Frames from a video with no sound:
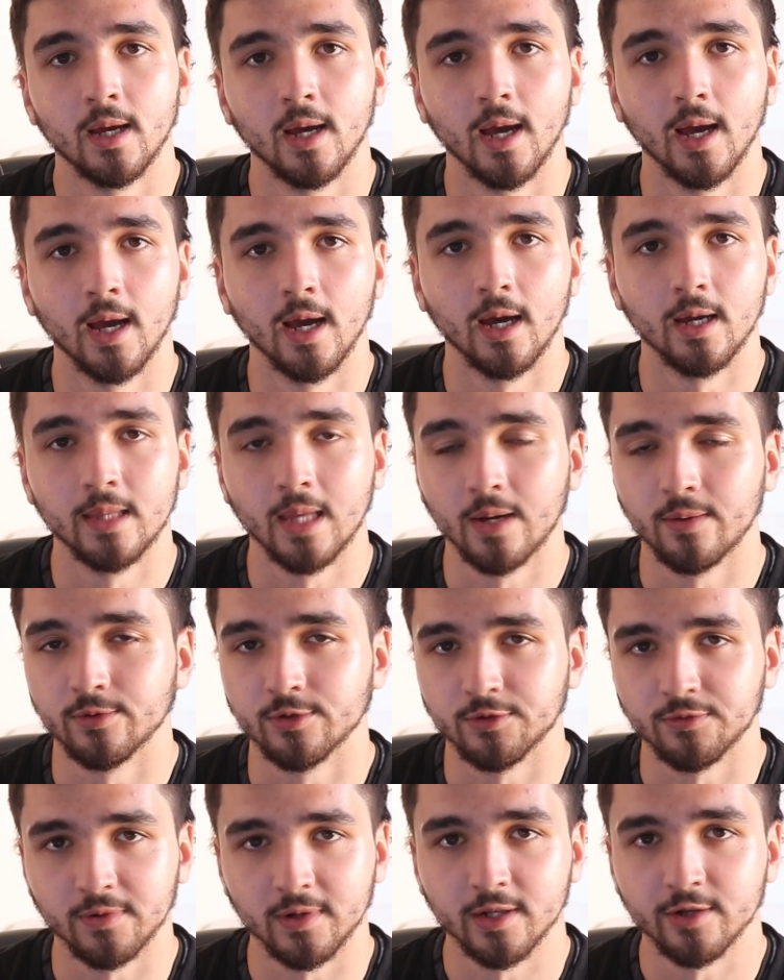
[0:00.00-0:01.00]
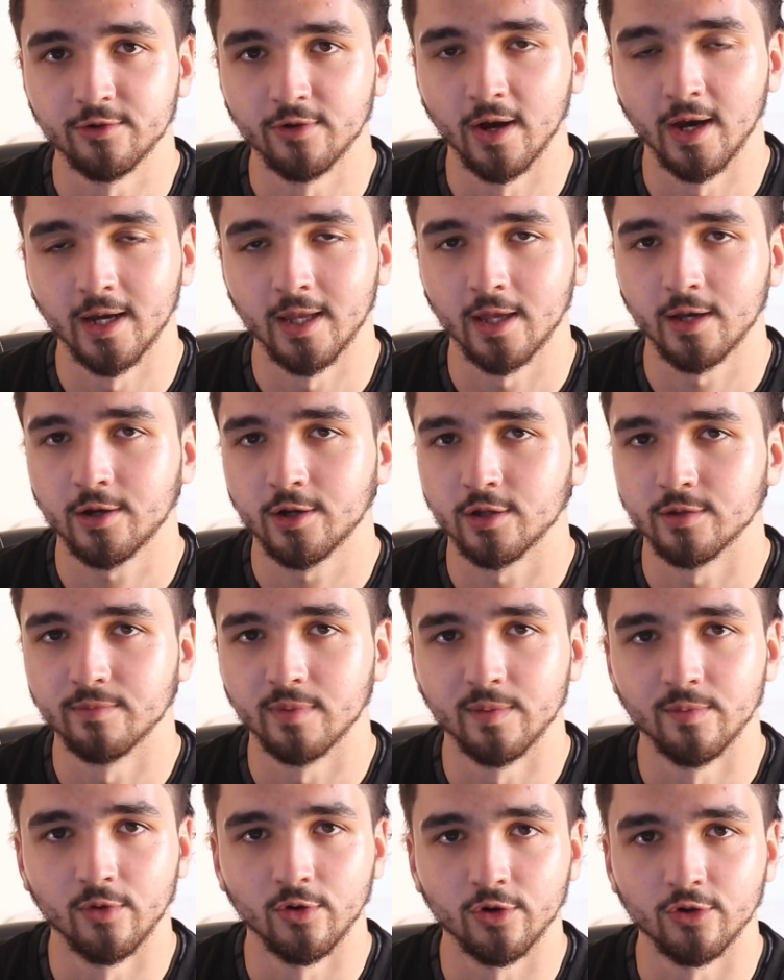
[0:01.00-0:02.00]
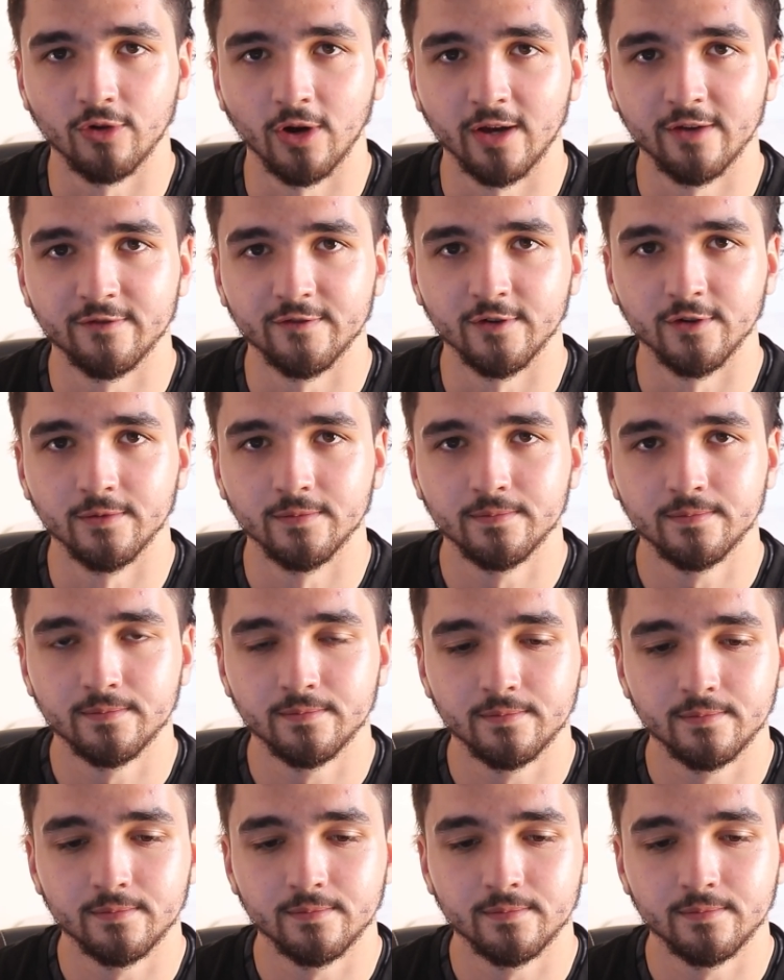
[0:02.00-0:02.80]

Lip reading: That was really great, and I couldn't be more grateful.